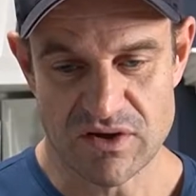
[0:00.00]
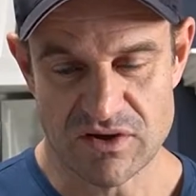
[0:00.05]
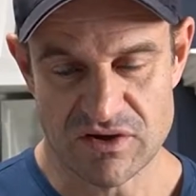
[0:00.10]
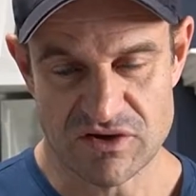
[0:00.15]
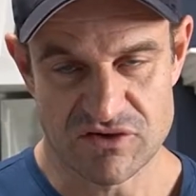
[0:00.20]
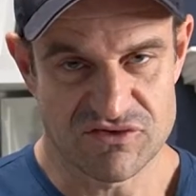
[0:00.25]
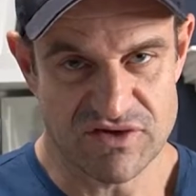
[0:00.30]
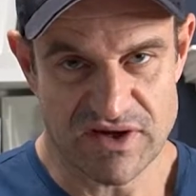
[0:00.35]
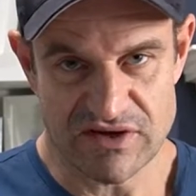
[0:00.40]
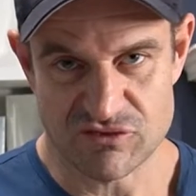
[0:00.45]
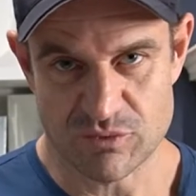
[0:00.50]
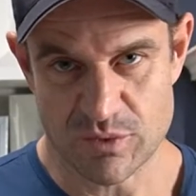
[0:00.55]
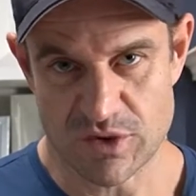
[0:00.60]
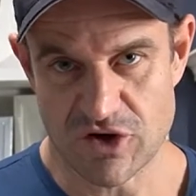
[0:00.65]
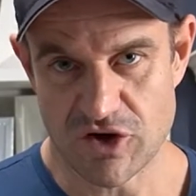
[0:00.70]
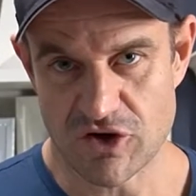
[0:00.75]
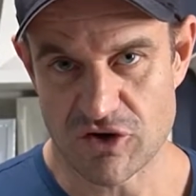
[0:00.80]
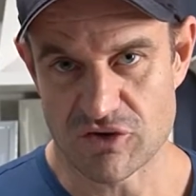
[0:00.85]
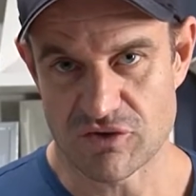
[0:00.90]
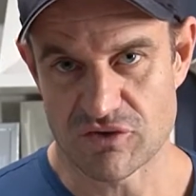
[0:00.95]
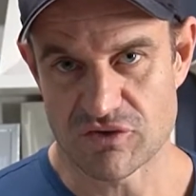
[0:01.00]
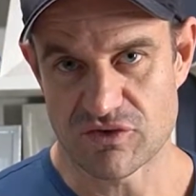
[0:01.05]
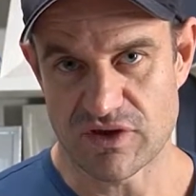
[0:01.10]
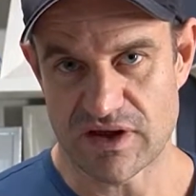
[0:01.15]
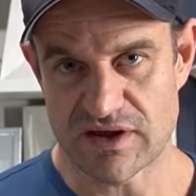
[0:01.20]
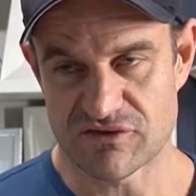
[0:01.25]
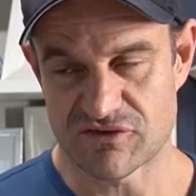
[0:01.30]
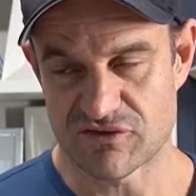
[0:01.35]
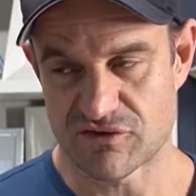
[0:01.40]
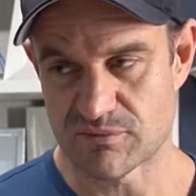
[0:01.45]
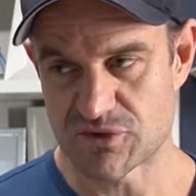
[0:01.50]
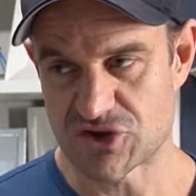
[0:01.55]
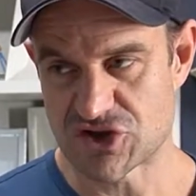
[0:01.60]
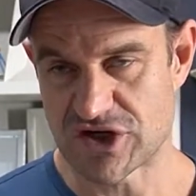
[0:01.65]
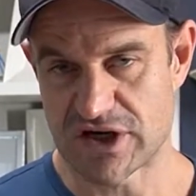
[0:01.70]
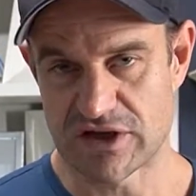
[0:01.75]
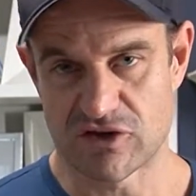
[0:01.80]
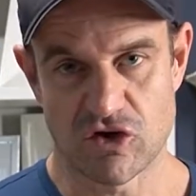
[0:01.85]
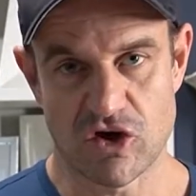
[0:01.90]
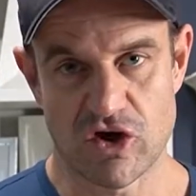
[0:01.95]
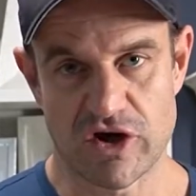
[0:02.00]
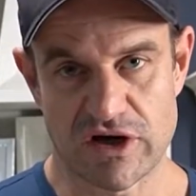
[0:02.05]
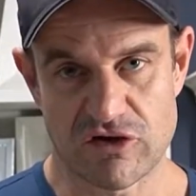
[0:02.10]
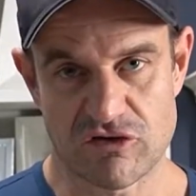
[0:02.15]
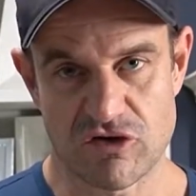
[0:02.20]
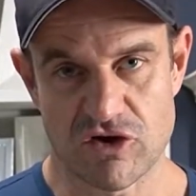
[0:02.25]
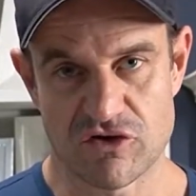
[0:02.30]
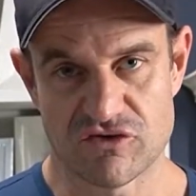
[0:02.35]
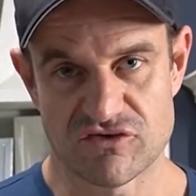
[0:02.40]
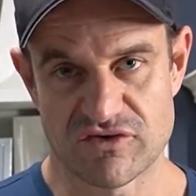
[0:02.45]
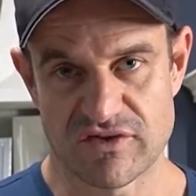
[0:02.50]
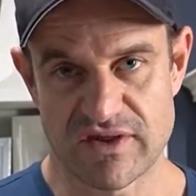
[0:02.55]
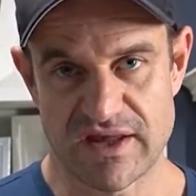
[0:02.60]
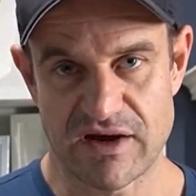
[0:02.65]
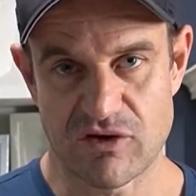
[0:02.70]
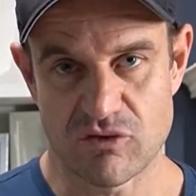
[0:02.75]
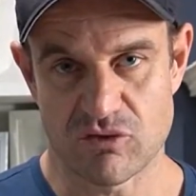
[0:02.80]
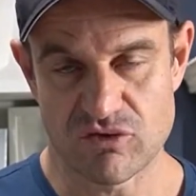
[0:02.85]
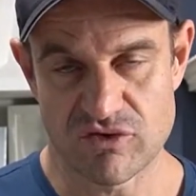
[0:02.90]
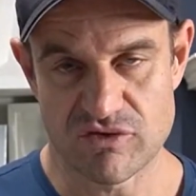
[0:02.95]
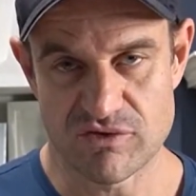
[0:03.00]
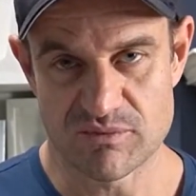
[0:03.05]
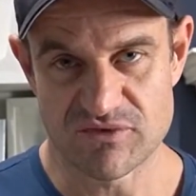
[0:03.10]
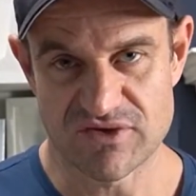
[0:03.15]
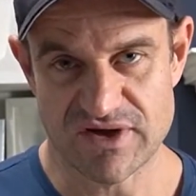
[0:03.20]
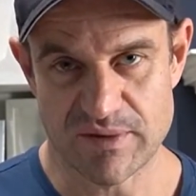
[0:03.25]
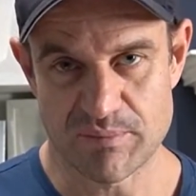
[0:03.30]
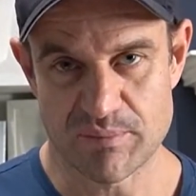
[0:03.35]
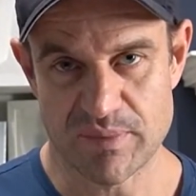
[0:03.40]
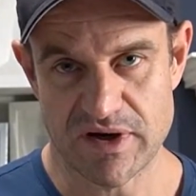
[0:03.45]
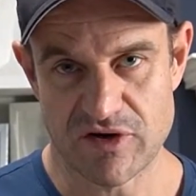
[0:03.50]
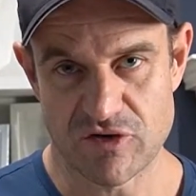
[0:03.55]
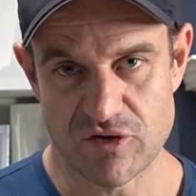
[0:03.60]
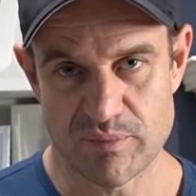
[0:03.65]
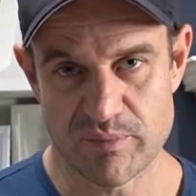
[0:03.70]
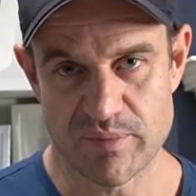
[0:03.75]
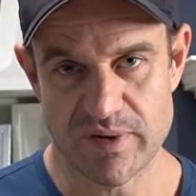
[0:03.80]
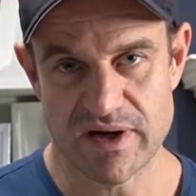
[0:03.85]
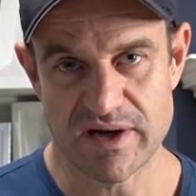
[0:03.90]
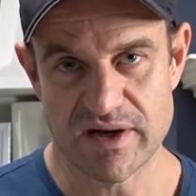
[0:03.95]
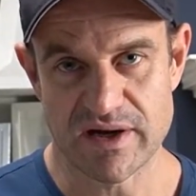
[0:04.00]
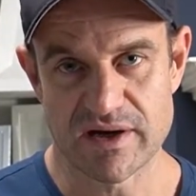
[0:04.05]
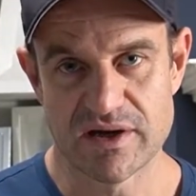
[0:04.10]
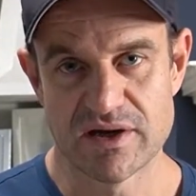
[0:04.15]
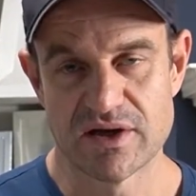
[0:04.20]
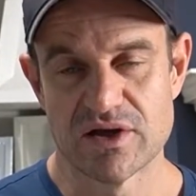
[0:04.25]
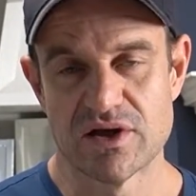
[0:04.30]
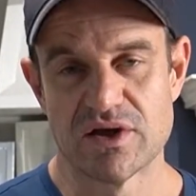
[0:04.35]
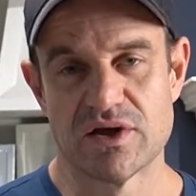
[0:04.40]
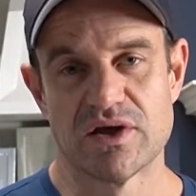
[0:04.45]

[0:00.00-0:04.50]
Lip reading: Because as we know, as the machine learning grows and the algorithms get better and better,